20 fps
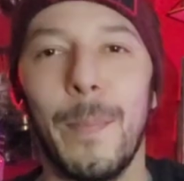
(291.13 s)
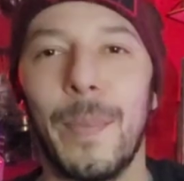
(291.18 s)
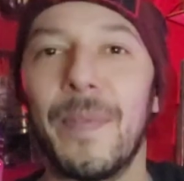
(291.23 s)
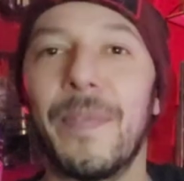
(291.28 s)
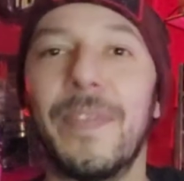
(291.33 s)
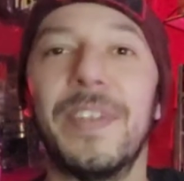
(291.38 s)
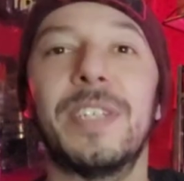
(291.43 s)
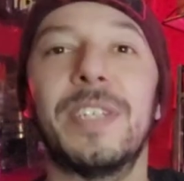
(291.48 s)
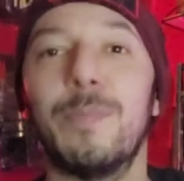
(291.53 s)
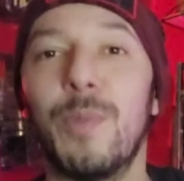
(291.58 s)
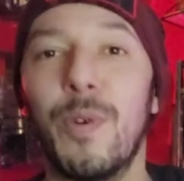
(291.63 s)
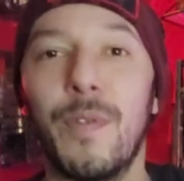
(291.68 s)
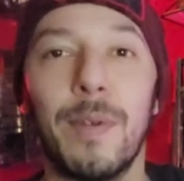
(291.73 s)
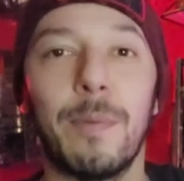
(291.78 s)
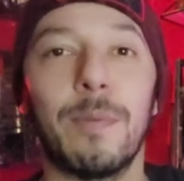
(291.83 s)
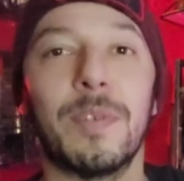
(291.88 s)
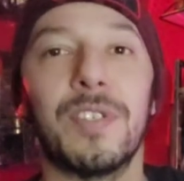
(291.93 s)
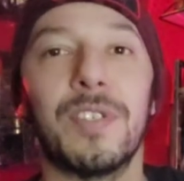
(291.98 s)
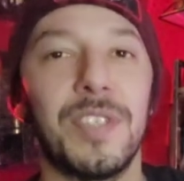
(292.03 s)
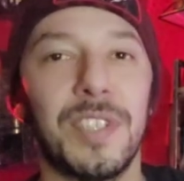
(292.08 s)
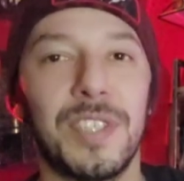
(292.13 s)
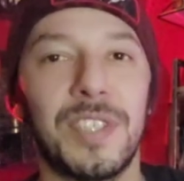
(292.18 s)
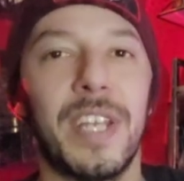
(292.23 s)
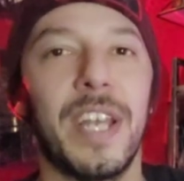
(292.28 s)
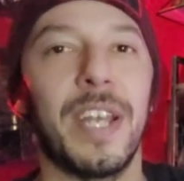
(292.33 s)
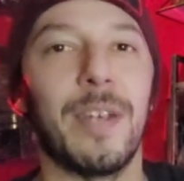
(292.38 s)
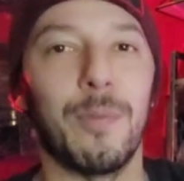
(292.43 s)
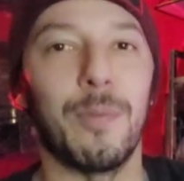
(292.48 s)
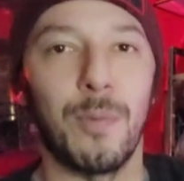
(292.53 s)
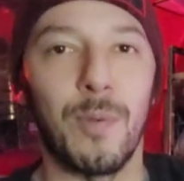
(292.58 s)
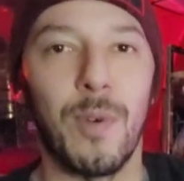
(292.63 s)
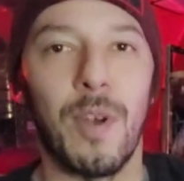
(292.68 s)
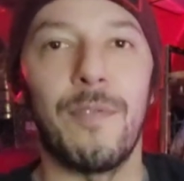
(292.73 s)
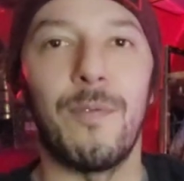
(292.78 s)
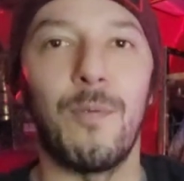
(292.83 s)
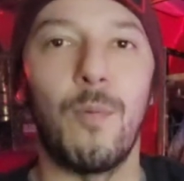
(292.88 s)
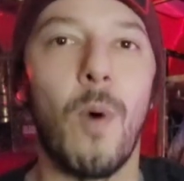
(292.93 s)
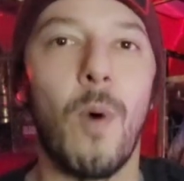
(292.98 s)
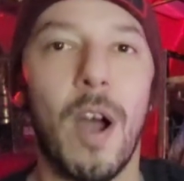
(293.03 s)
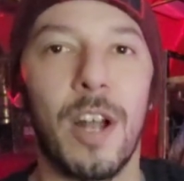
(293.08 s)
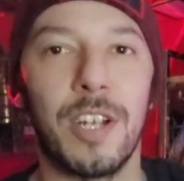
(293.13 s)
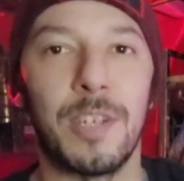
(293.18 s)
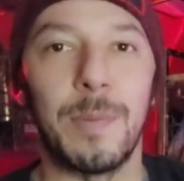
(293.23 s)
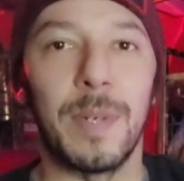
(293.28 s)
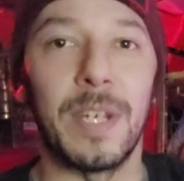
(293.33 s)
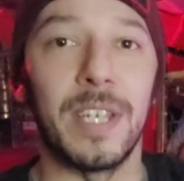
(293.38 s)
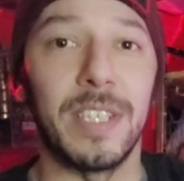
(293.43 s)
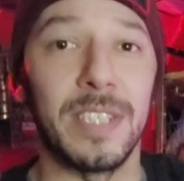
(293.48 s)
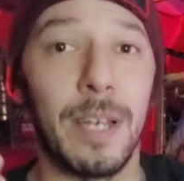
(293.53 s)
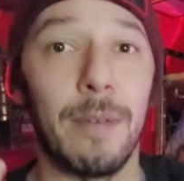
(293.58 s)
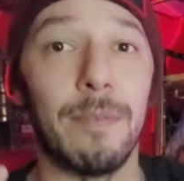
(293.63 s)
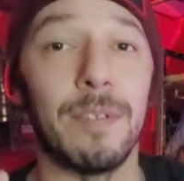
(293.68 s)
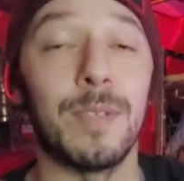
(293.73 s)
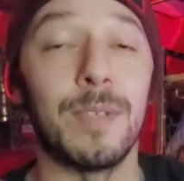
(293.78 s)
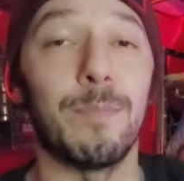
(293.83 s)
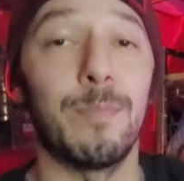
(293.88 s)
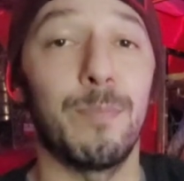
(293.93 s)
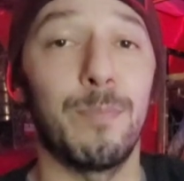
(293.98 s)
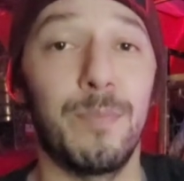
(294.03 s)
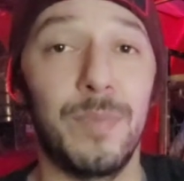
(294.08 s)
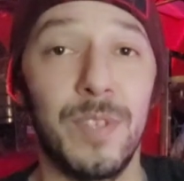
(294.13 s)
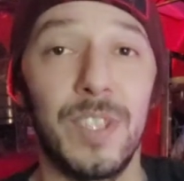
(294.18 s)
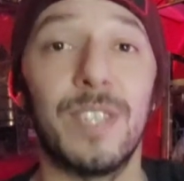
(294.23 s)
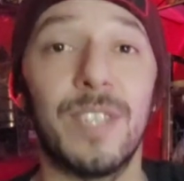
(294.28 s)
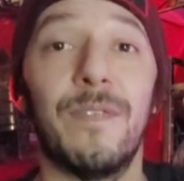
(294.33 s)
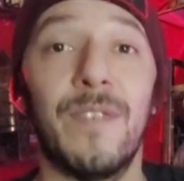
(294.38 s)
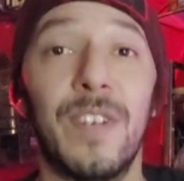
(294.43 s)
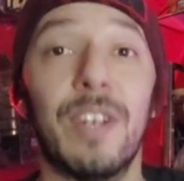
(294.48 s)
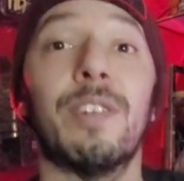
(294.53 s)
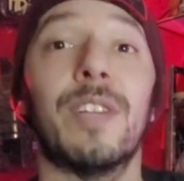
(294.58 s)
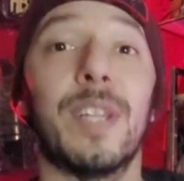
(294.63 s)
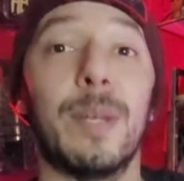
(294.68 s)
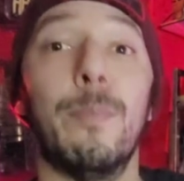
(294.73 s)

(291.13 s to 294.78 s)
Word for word: But this movie was just a rough watch because I was severely